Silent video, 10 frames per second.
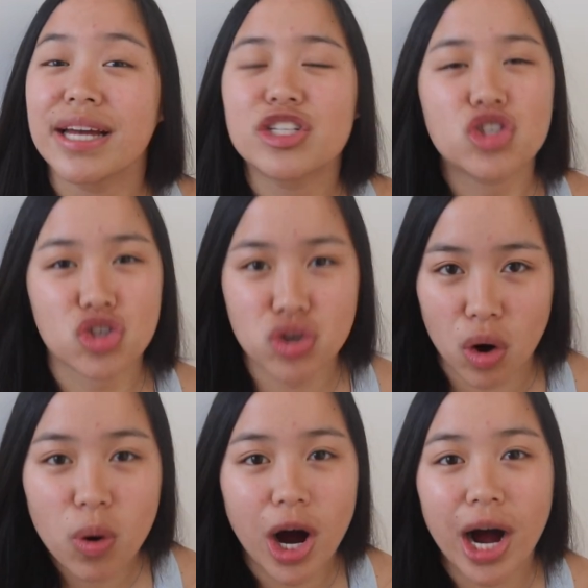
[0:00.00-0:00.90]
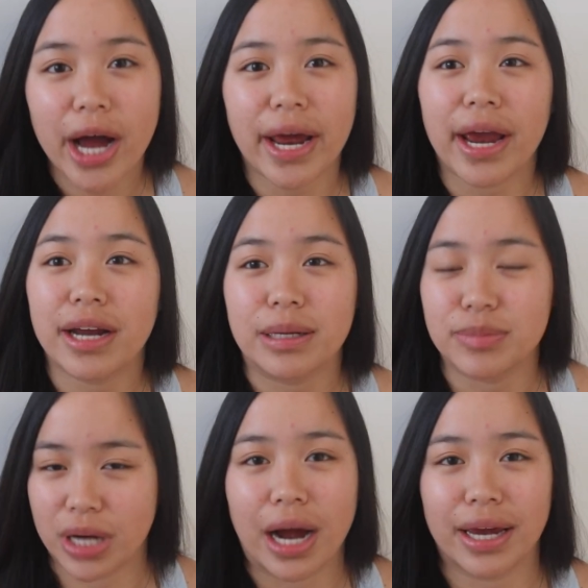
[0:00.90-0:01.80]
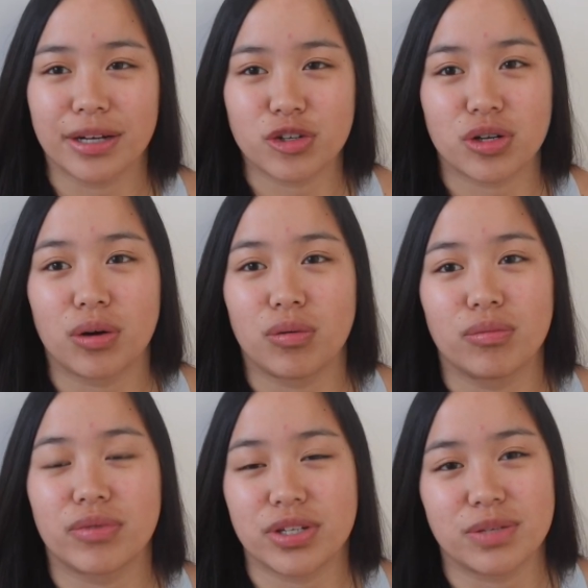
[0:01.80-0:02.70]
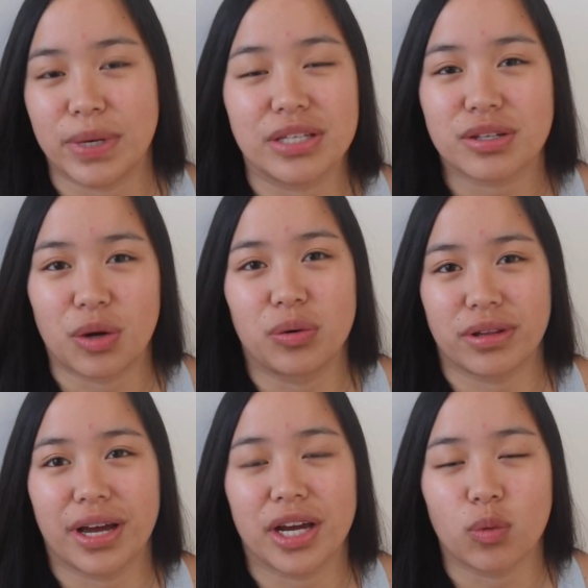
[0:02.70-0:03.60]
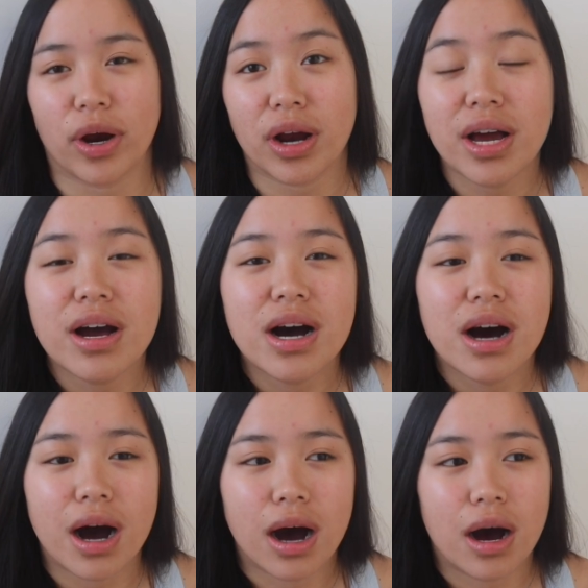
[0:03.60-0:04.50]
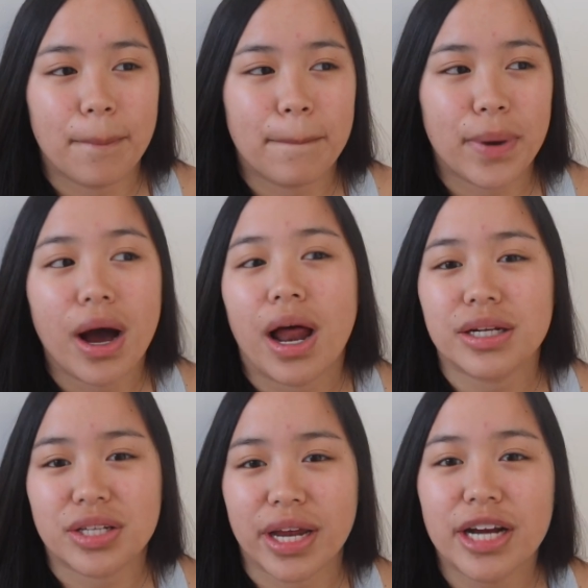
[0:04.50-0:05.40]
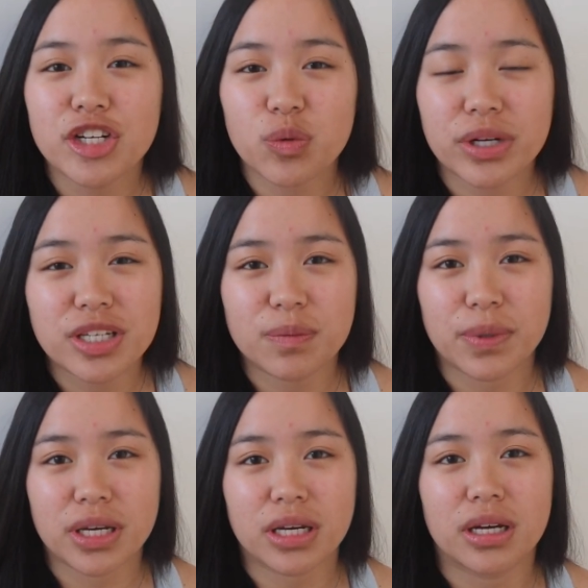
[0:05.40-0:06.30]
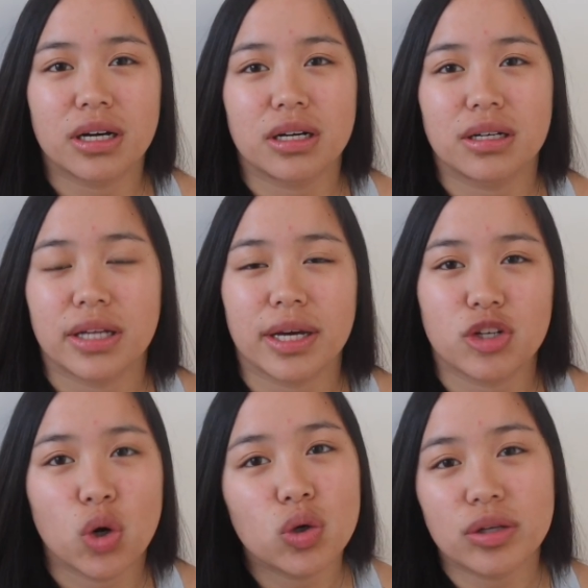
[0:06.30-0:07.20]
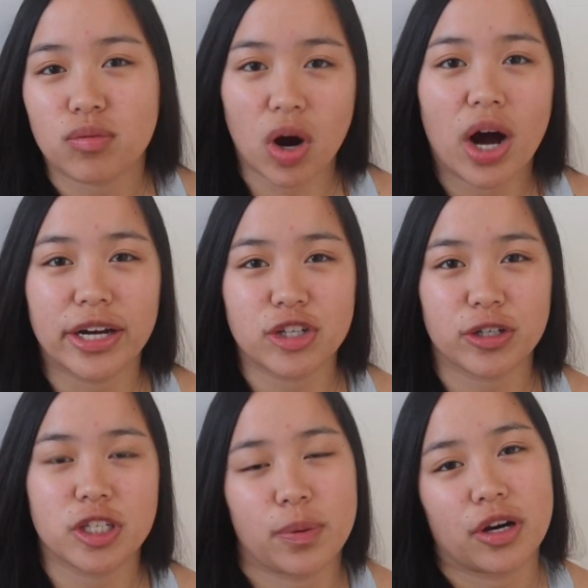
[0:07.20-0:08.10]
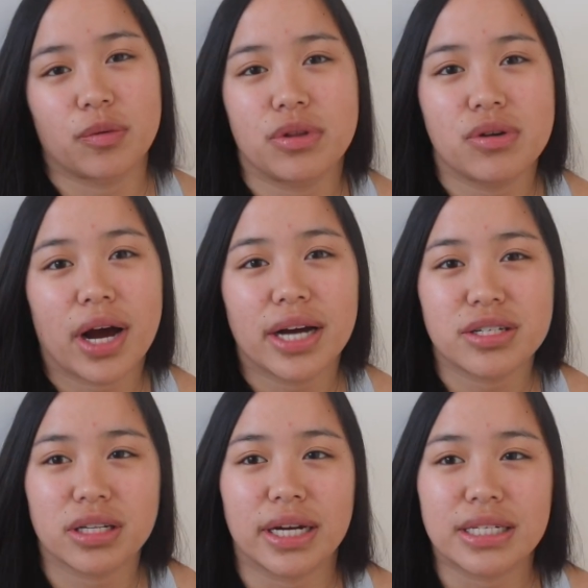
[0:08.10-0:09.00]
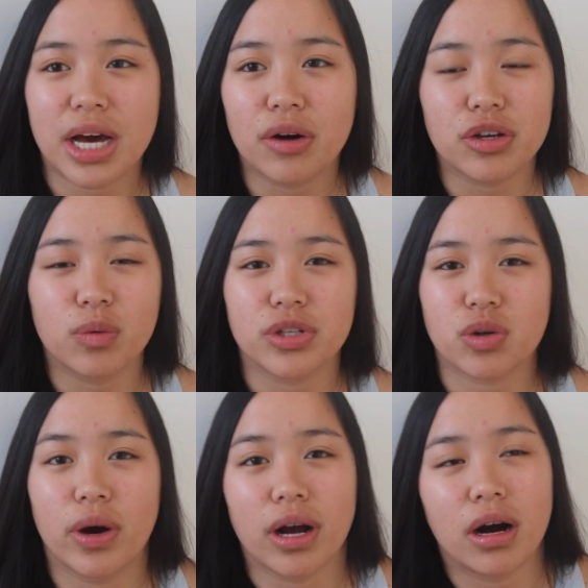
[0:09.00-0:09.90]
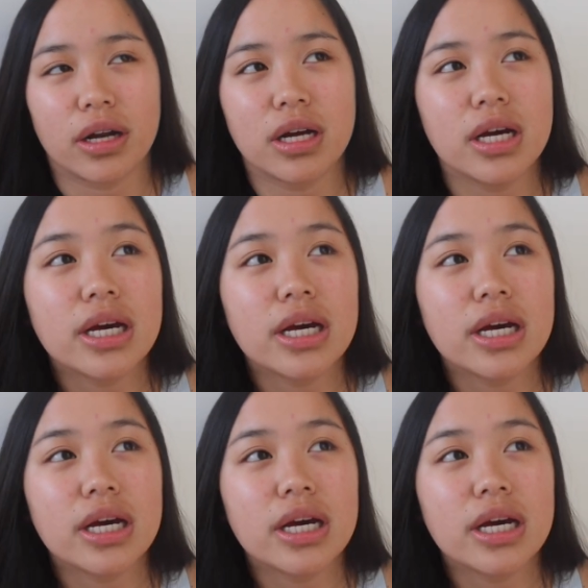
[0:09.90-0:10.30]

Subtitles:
It's so hot and I'm dying, so this is basically the only thing I can wear. But today I just wanted to be like totally raw and transparent with you guys and like tell you what's going on.